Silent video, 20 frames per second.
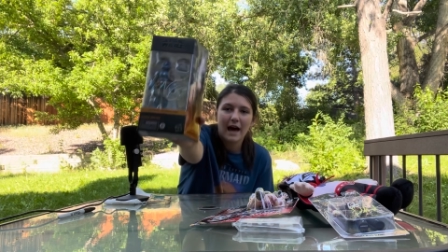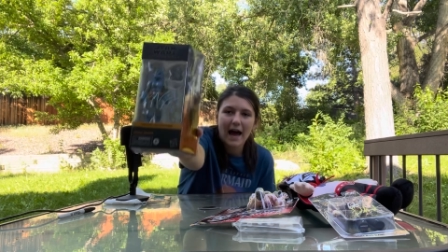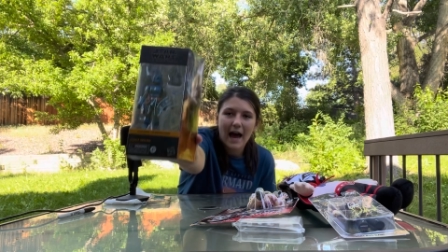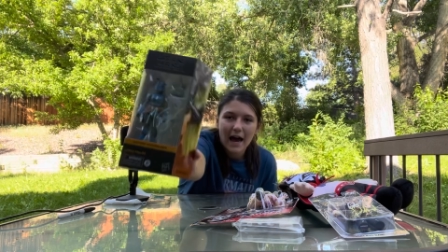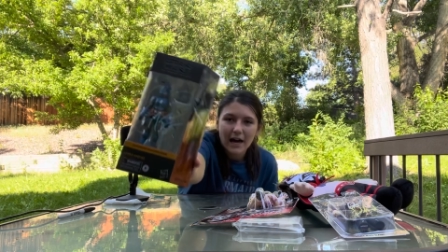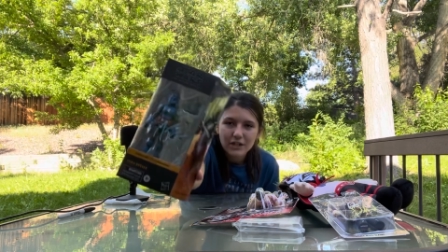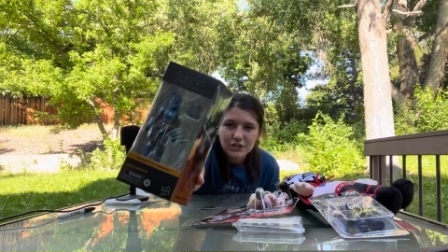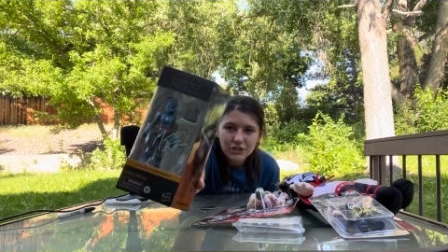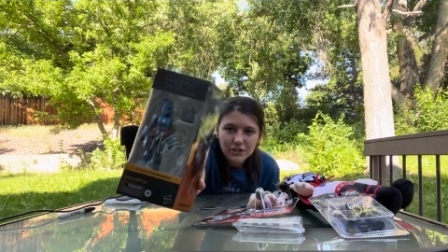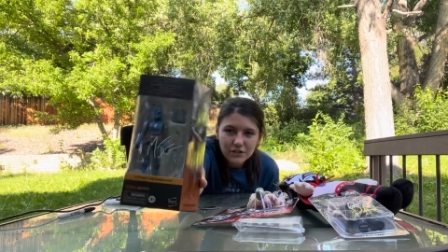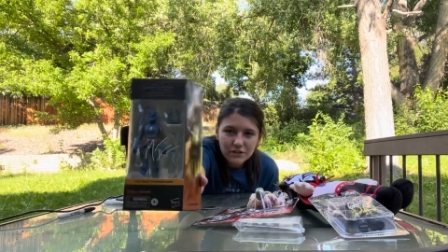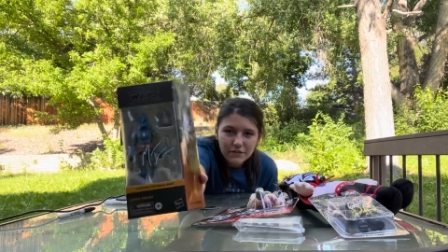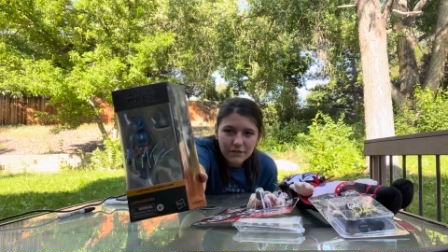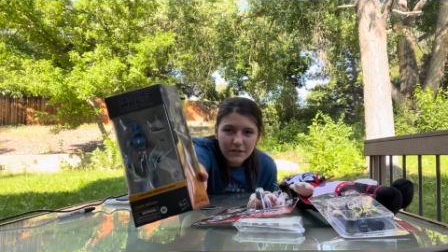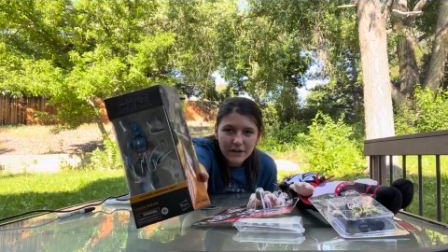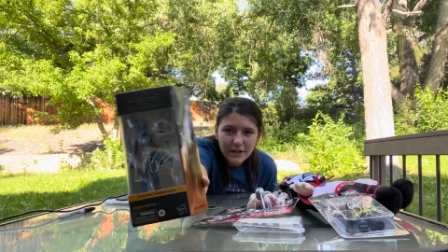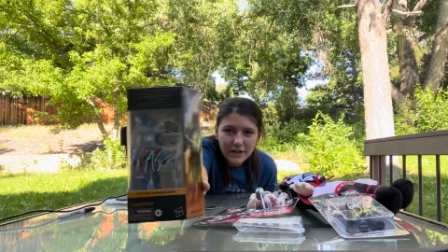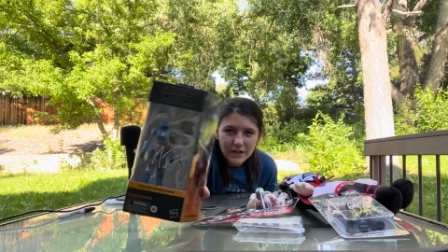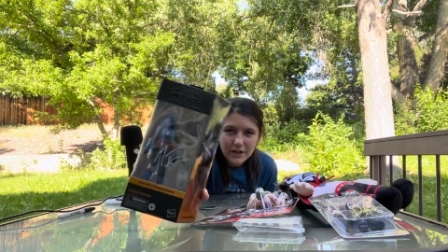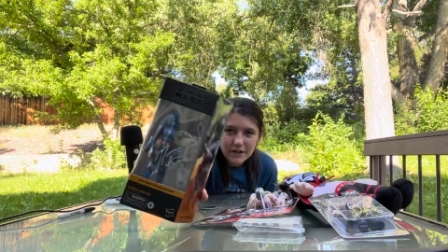action
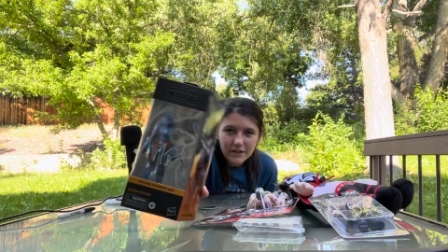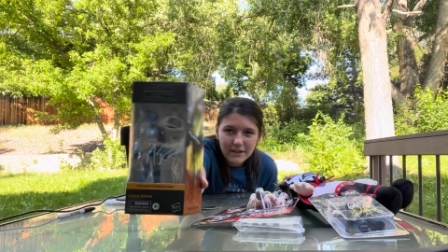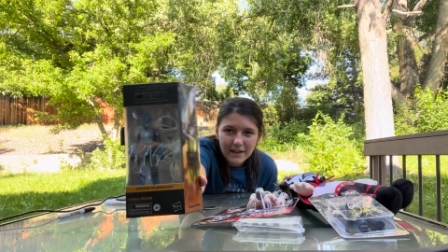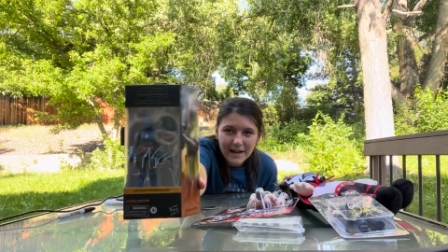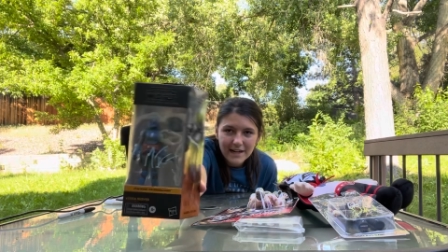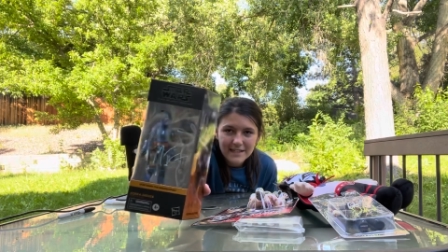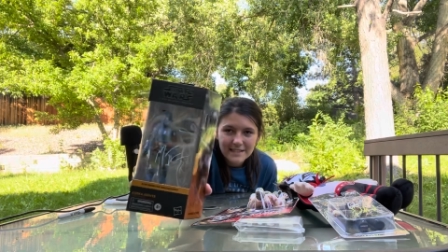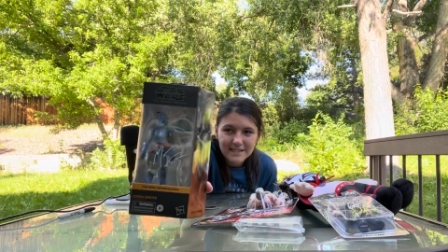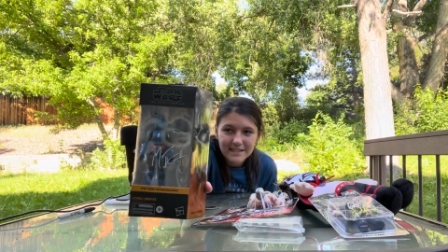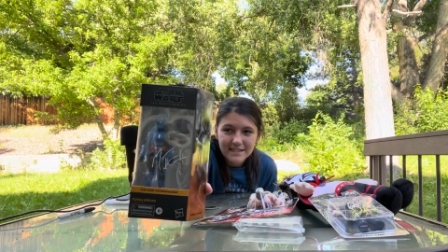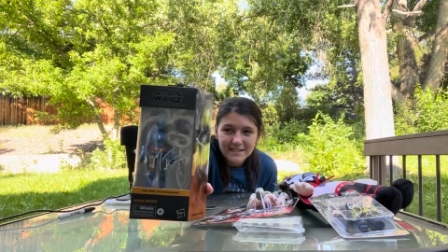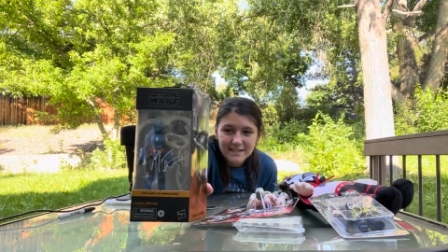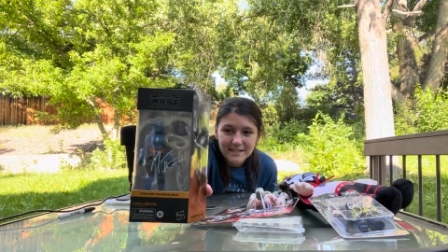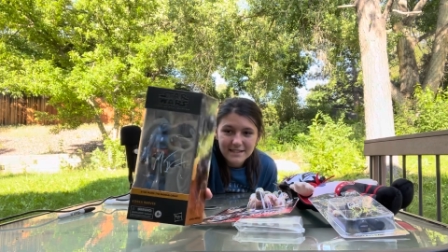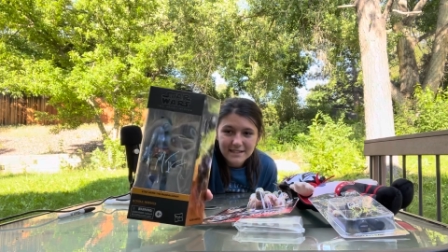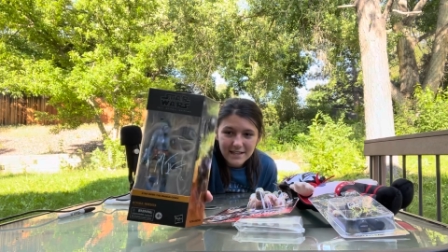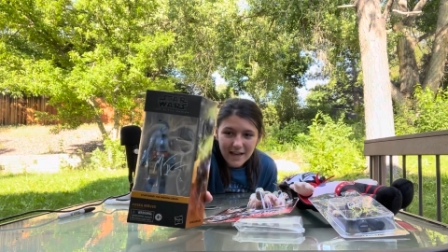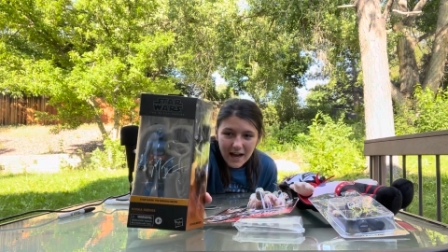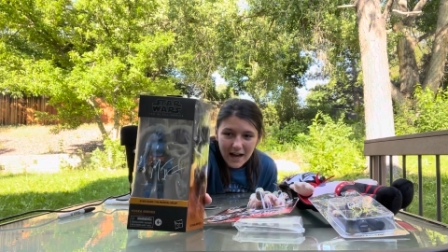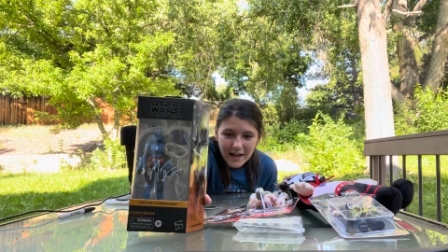figure that is
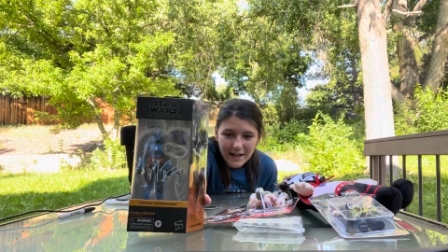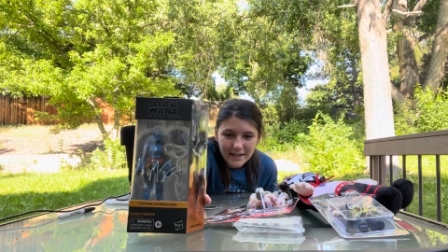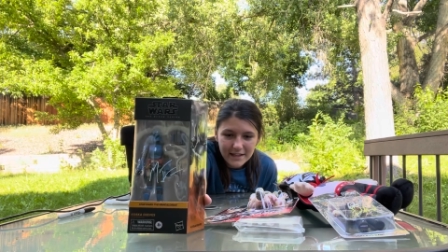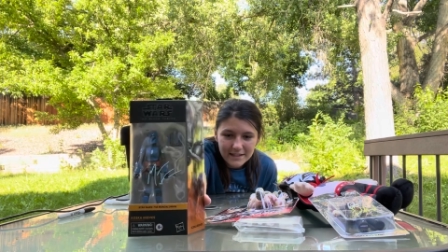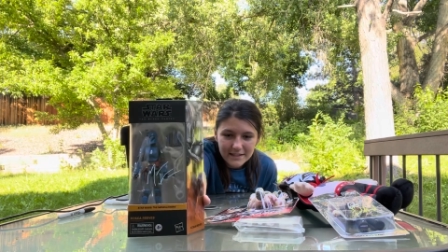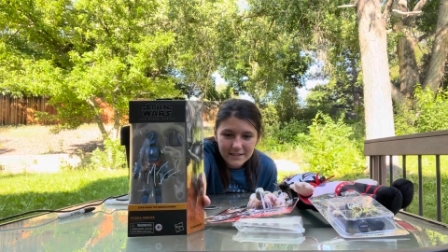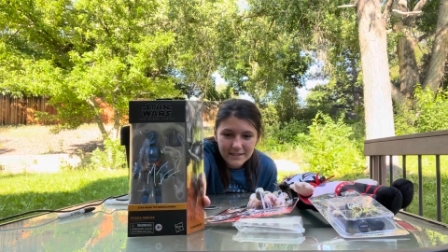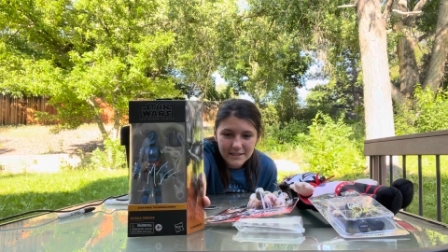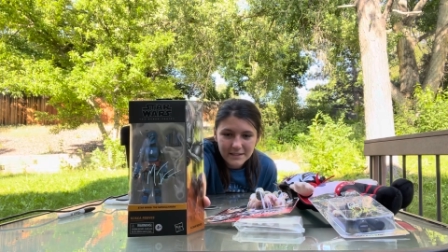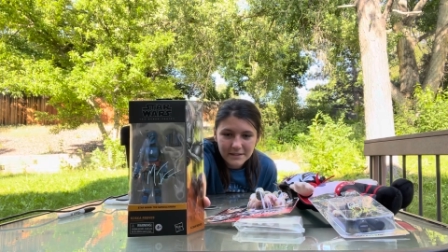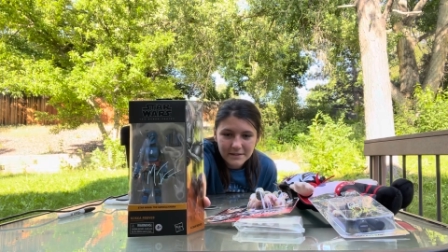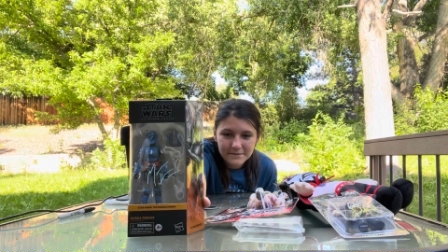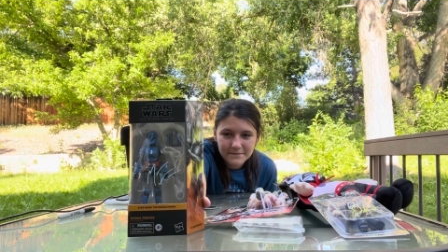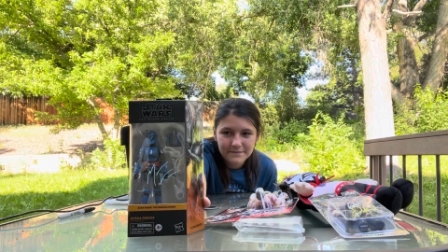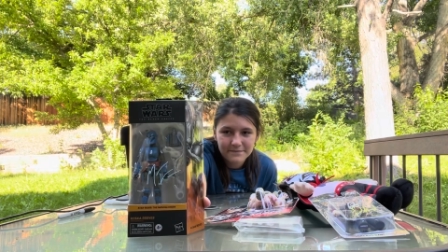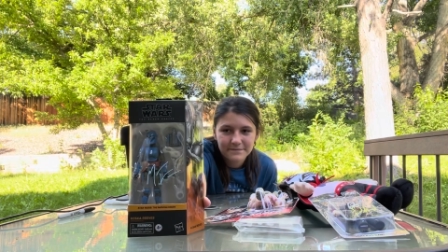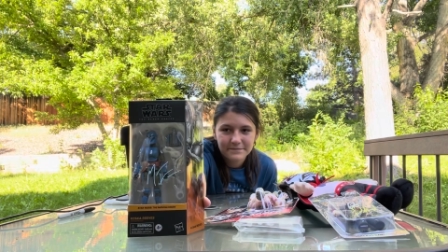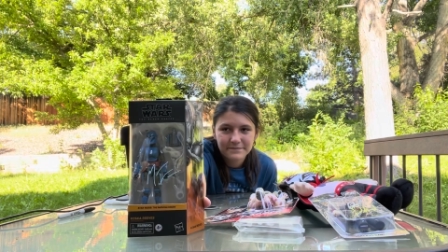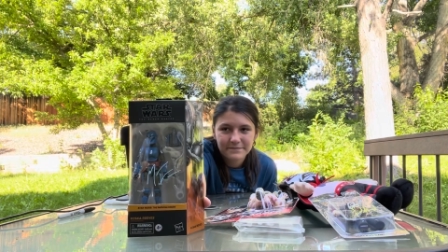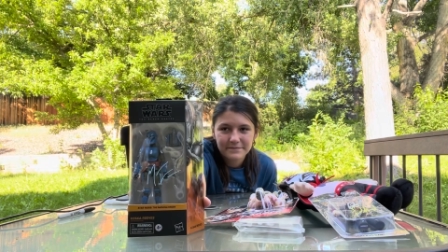signed.
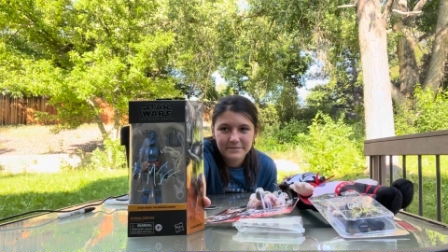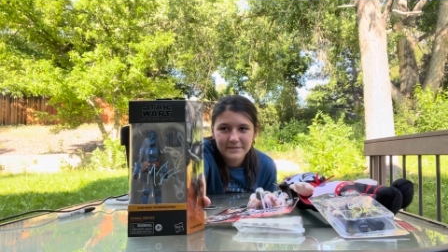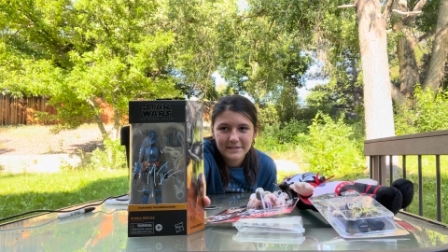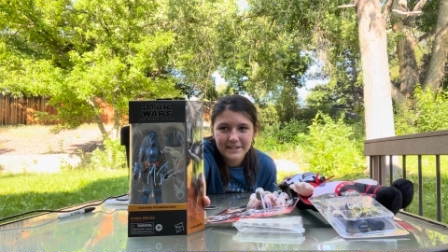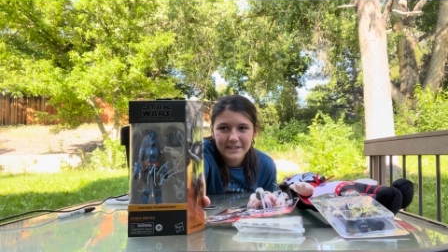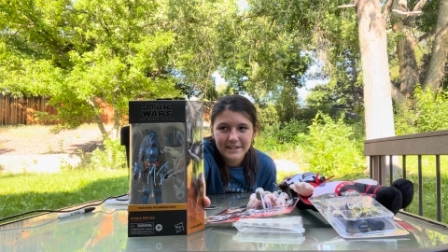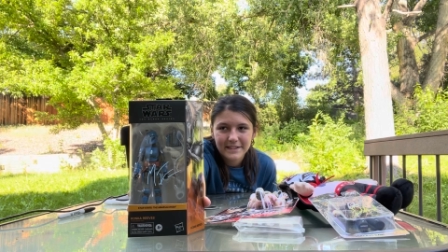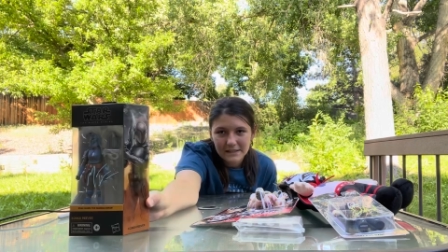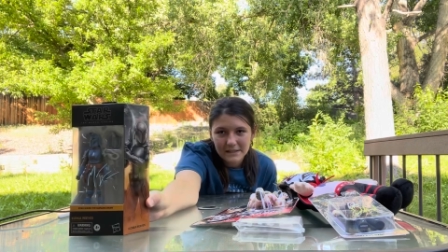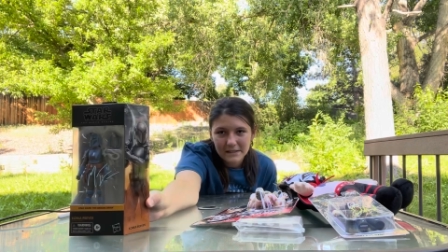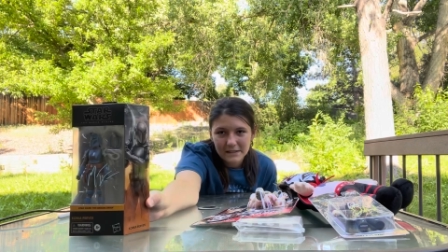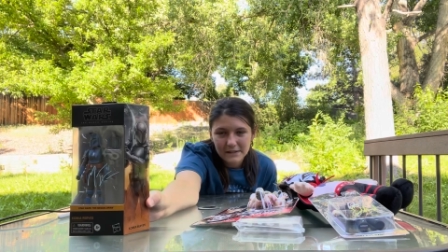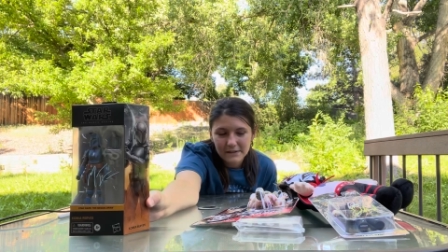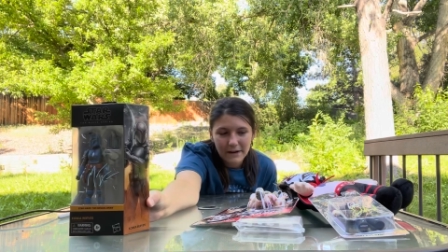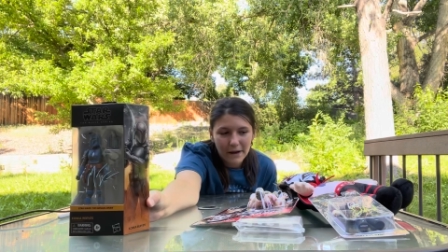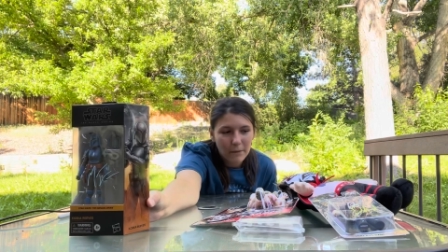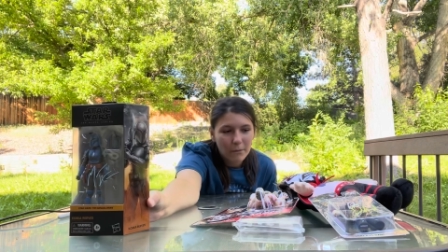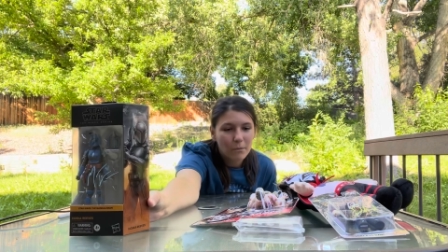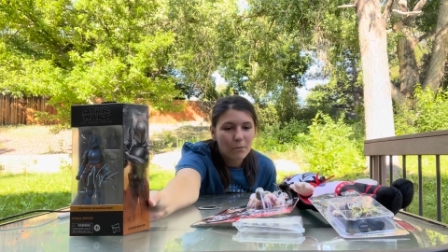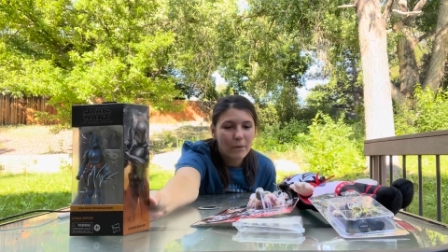
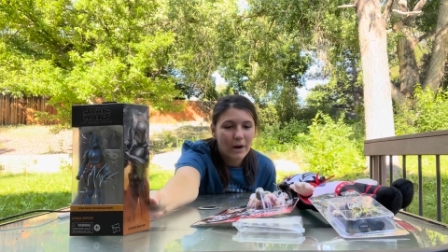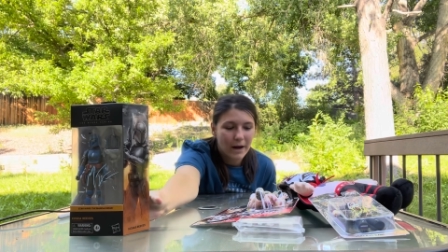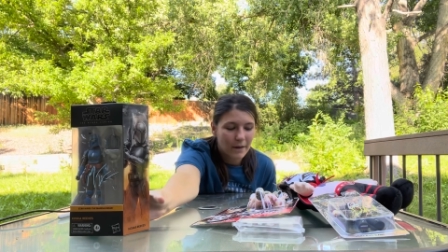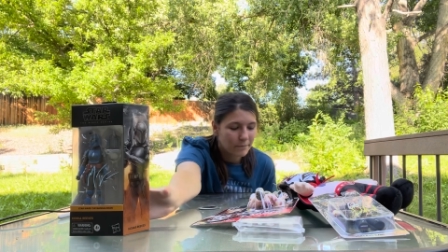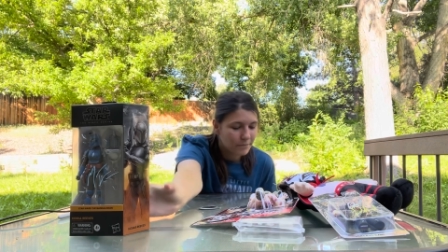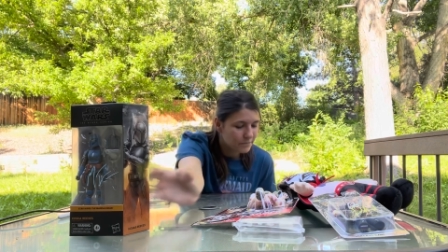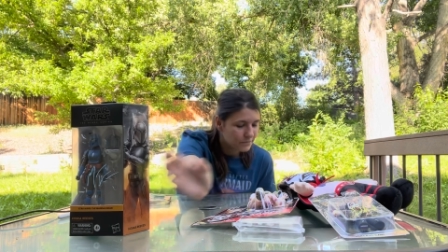Okay, well,